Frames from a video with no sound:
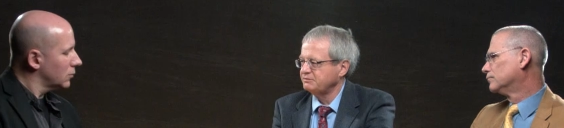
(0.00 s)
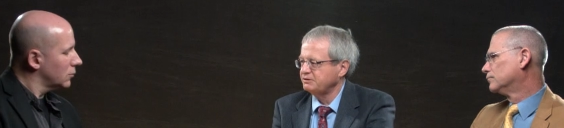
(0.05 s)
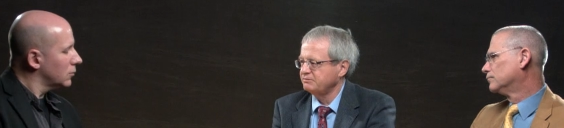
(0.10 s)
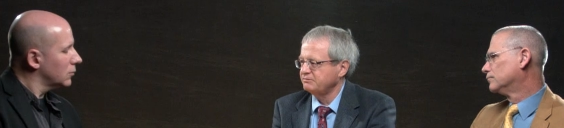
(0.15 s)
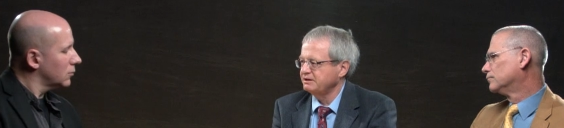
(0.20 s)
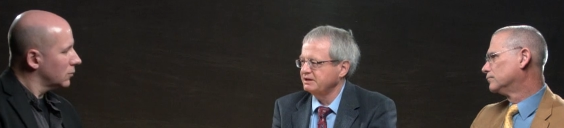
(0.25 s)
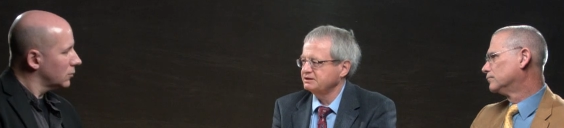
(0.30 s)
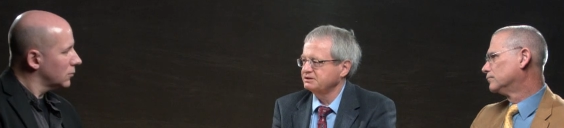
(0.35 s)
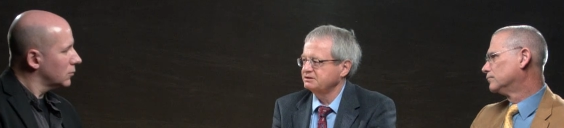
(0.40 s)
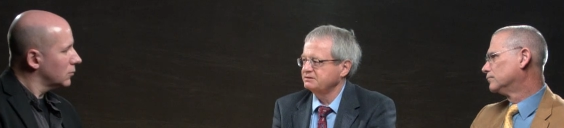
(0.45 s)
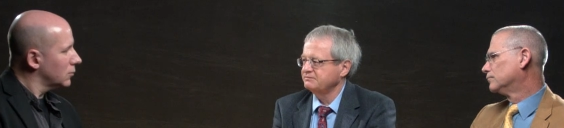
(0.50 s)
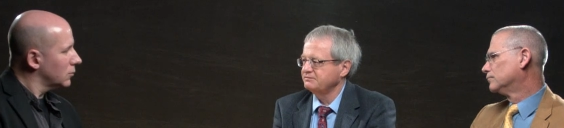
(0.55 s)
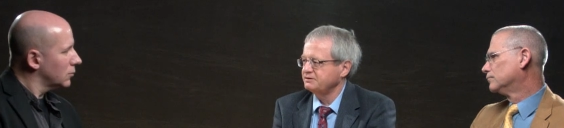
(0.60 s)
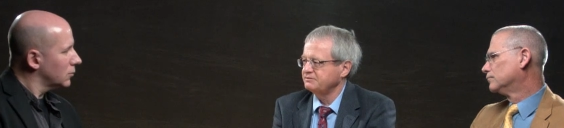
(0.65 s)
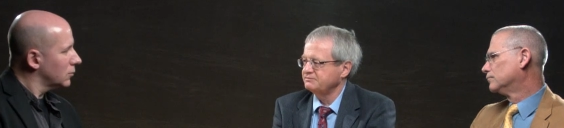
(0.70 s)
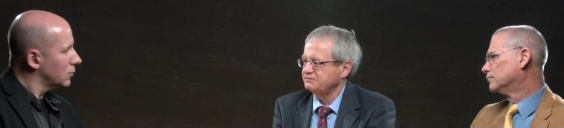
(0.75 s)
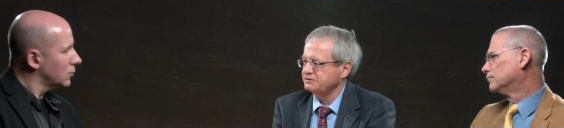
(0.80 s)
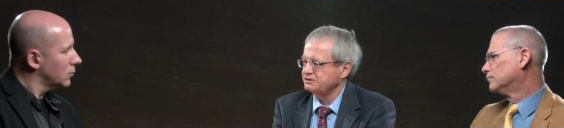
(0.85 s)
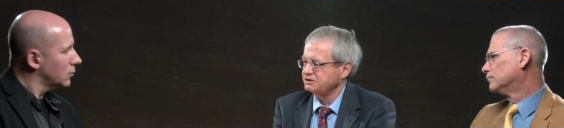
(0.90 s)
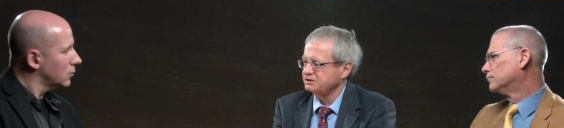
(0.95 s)
Speaker 1: the rest of the
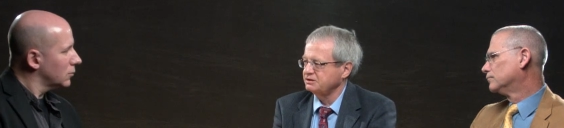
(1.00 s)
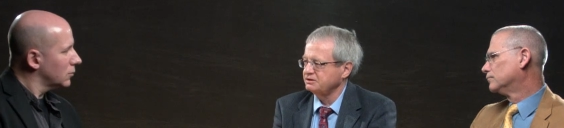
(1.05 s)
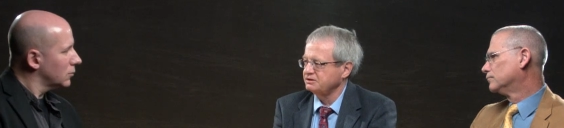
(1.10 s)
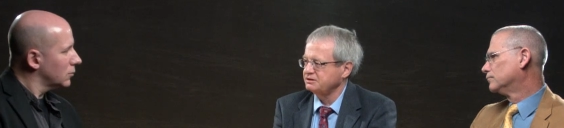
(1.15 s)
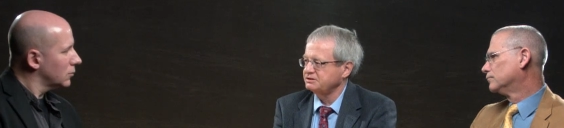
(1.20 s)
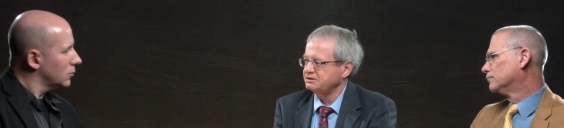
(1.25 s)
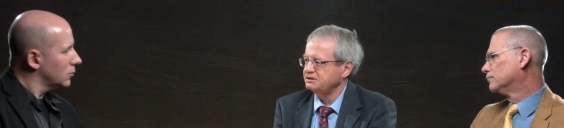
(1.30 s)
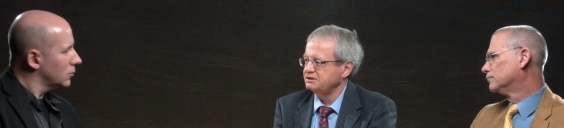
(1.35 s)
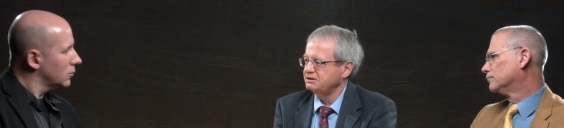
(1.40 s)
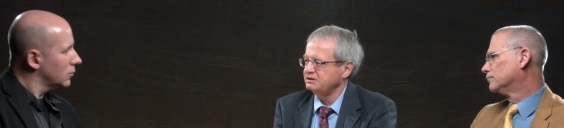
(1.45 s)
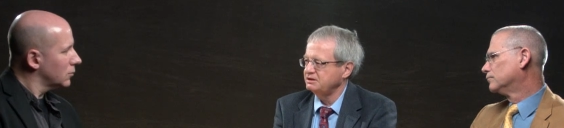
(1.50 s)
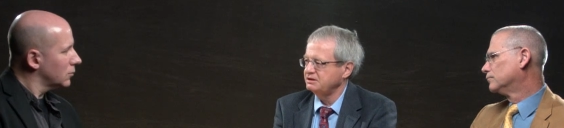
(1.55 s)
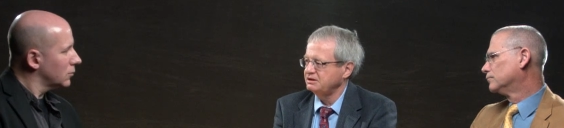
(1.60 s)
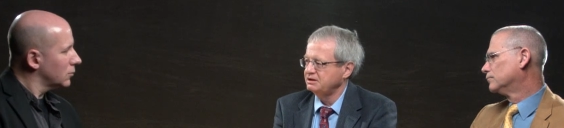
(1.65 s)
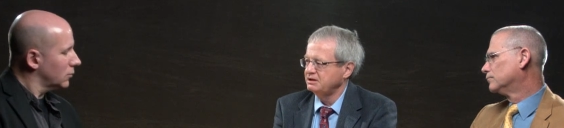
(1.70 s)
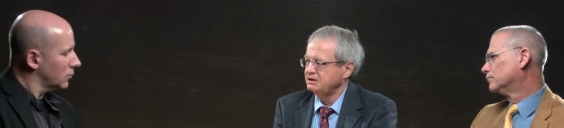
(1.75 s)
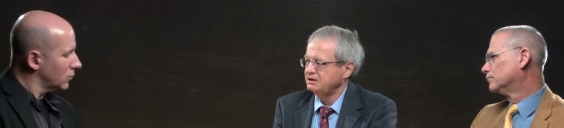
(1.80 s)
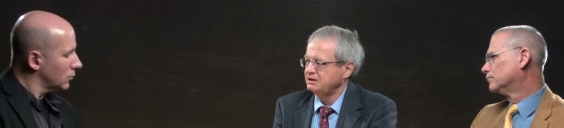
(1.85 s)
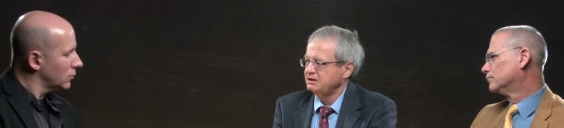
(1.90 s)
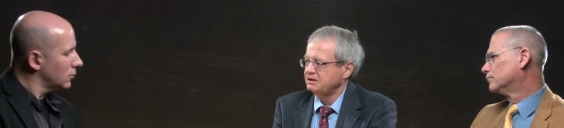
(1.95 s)
facility
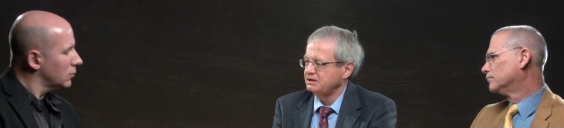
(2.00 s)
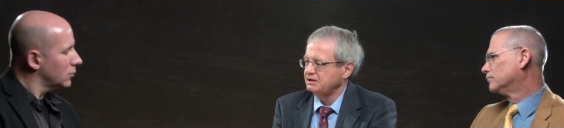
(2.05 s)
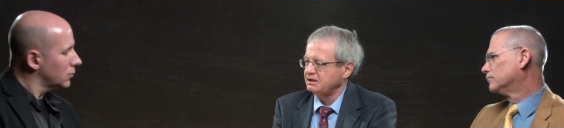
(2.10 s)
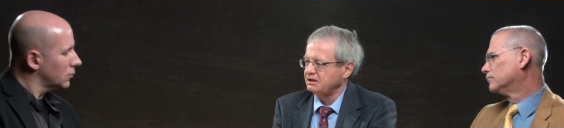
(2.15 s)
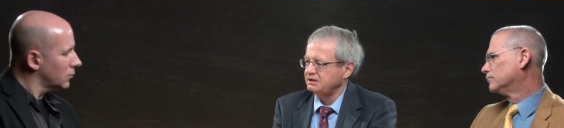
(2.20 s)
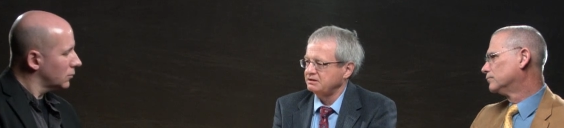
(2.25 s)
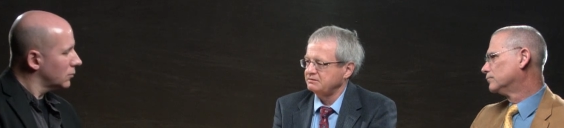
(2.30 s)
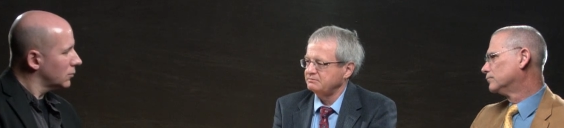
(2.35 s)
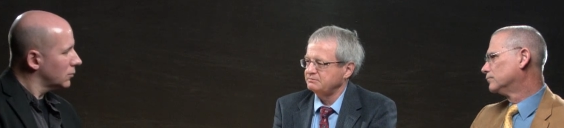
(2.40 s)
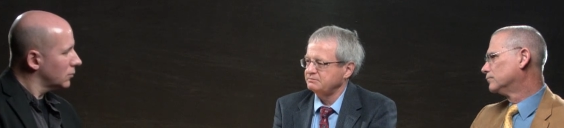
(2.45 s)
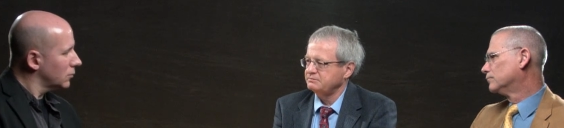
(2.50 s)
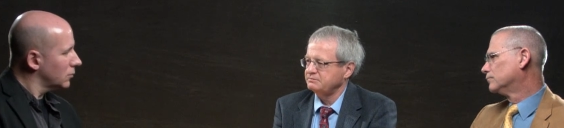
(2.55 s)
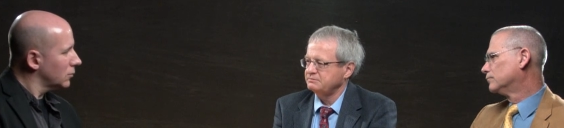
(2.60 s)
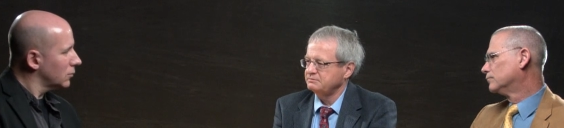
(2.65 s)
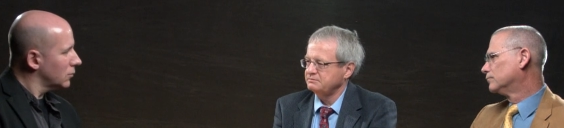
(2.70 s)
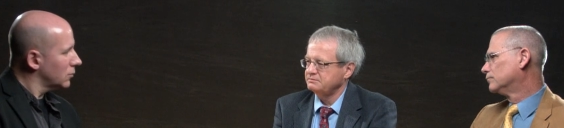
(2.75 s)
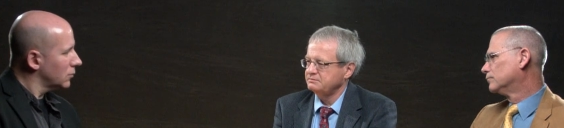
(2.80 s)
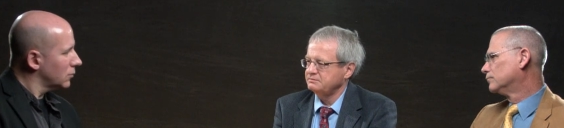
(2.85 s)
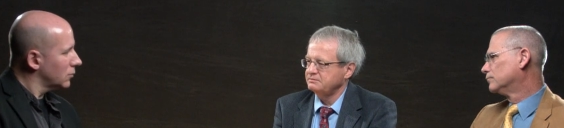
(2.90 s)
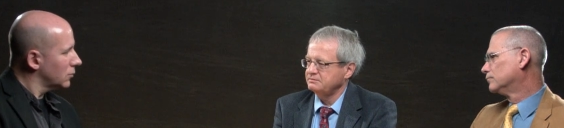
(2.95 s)
um,
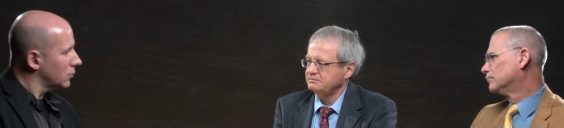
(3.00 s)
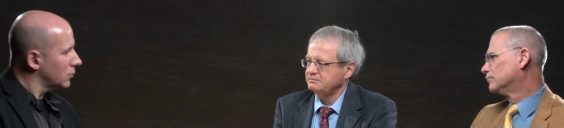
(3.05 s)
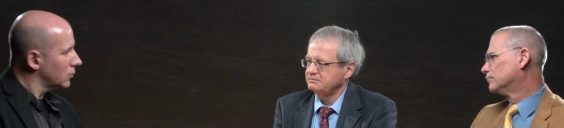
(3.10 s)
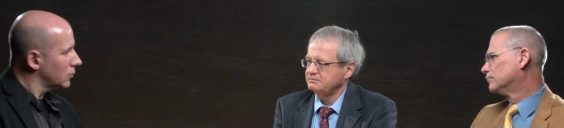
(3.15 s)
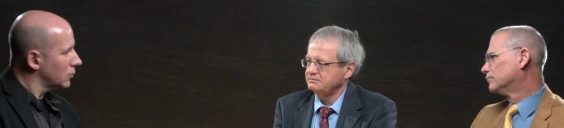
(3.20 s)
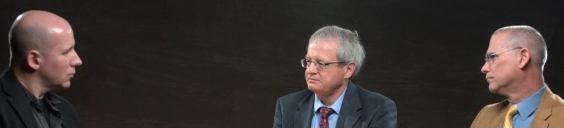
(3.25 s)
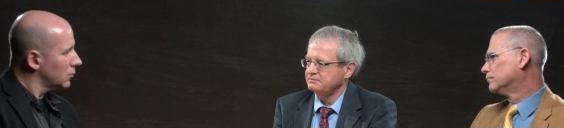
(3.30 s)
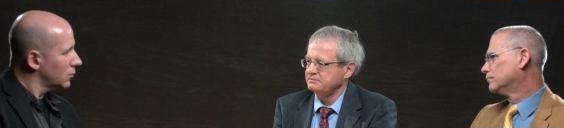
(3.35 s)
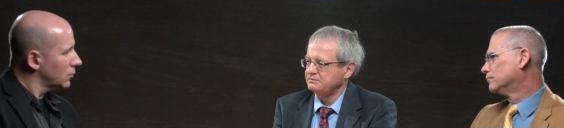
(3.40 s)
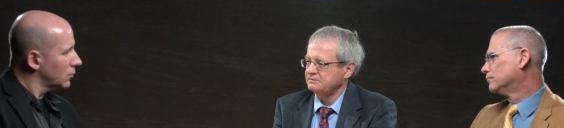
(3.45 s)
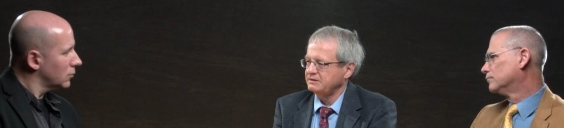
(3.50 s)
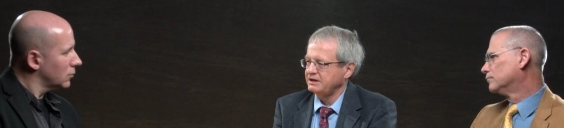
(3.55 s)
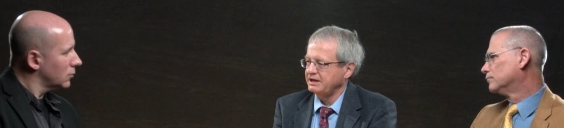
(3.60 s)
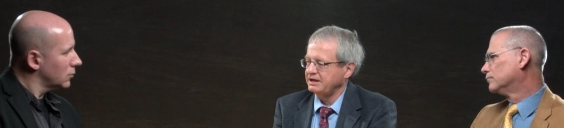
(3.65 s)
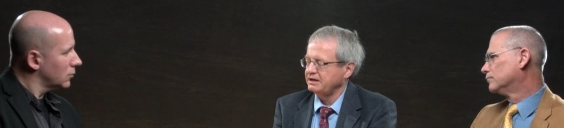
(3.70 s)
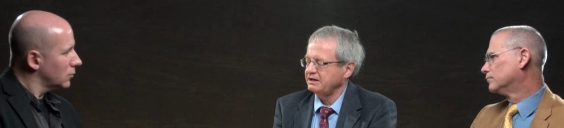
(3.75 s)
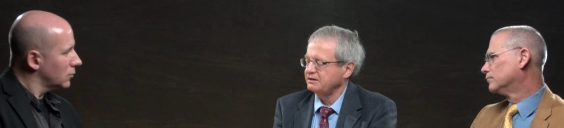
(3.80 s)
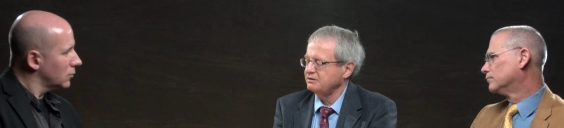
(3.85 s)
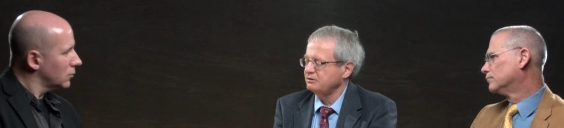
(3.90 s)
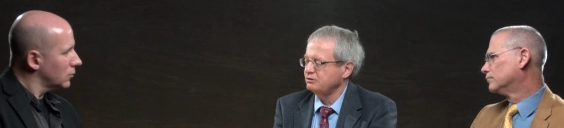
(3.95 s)
at
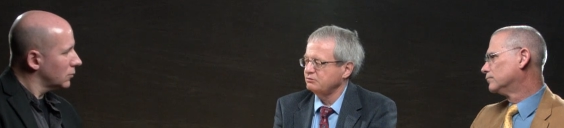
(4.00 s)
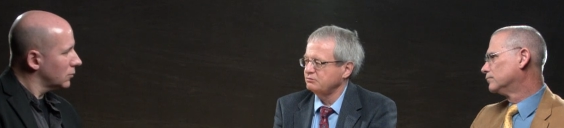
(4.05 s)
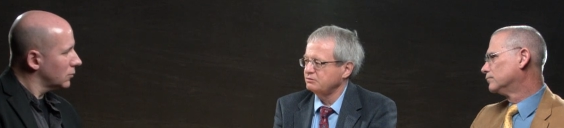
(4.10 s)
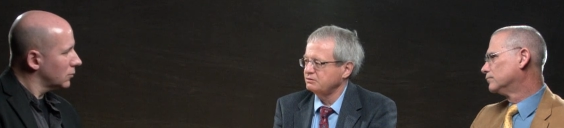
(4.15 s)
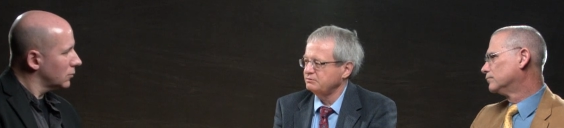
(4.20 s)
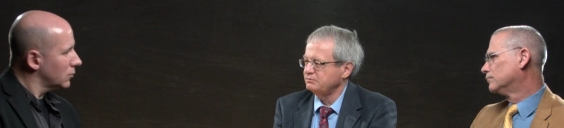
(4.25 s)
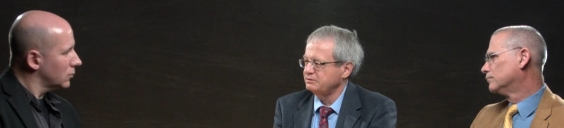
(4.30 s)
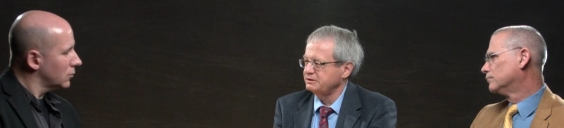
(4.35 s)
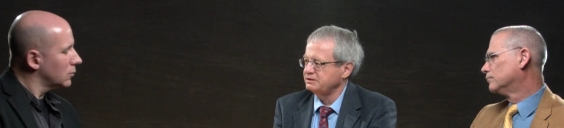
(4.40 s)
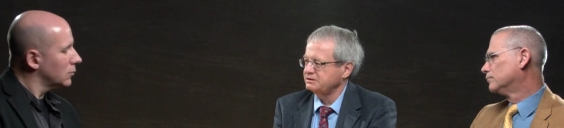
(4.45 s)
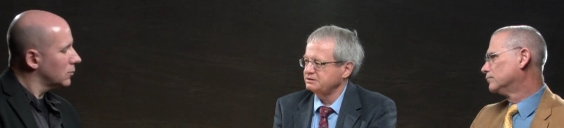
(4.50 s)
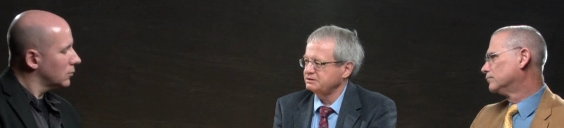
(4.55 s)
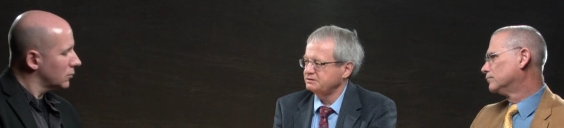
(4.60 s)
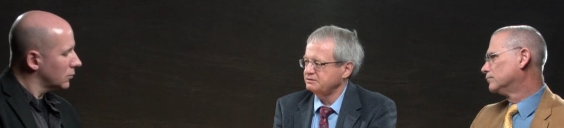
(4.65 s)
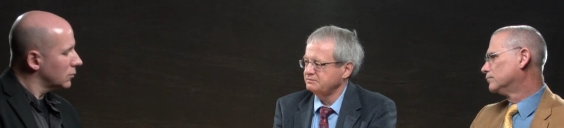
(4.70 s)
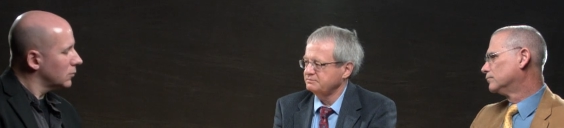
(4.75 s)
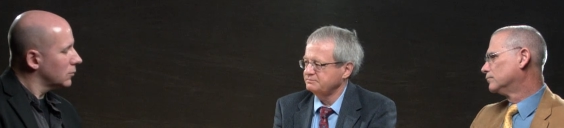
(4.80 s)
a lower risk.